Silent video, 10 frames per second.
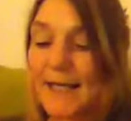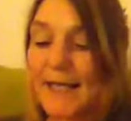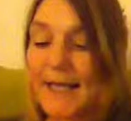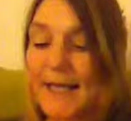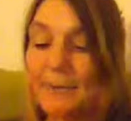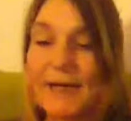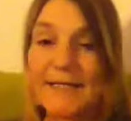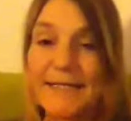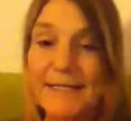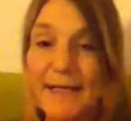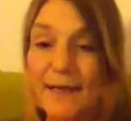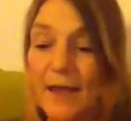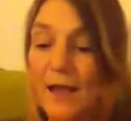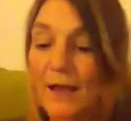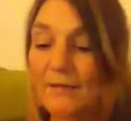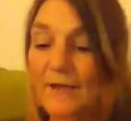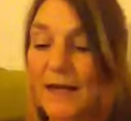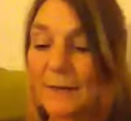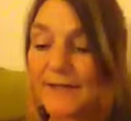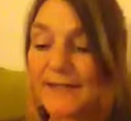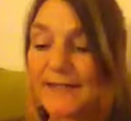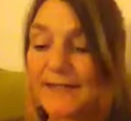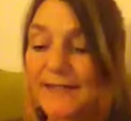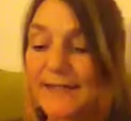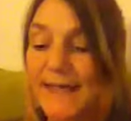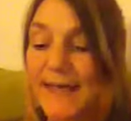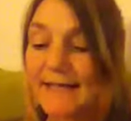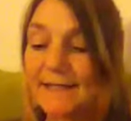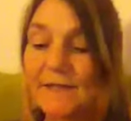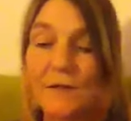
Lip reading: Okay, I waited another half an hour, tested again,